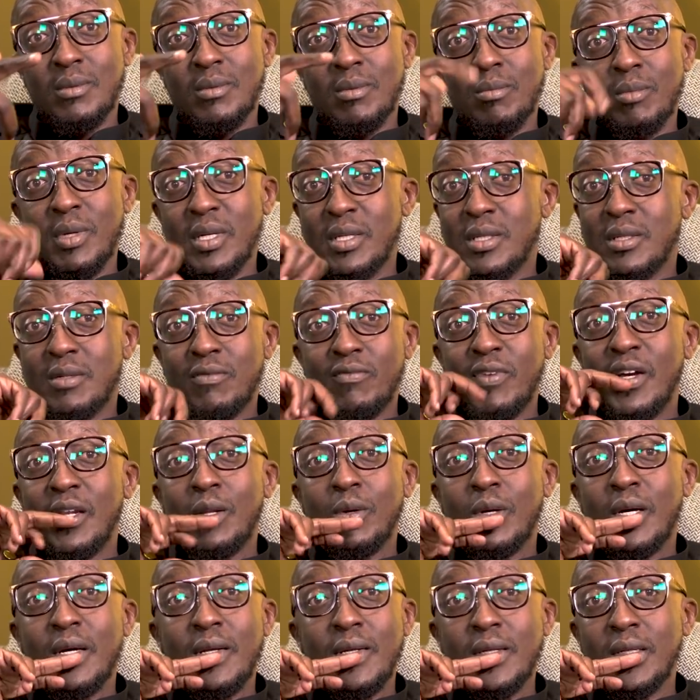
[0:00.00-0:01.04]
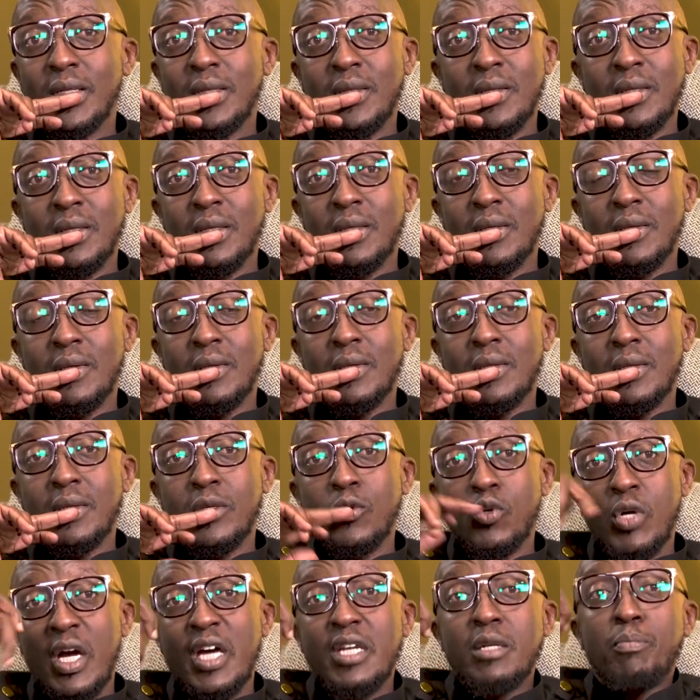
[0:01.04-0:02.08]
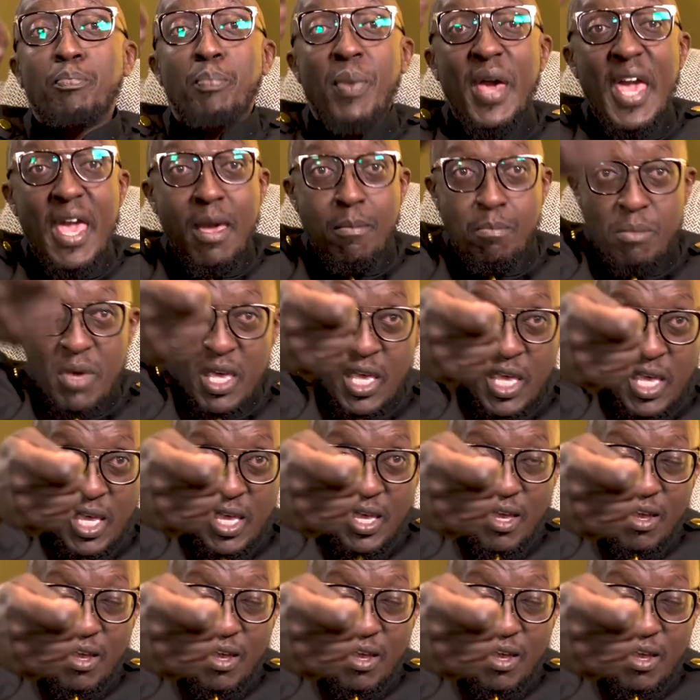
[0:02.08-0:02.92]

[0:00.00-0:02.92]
but value can't. You can't pay me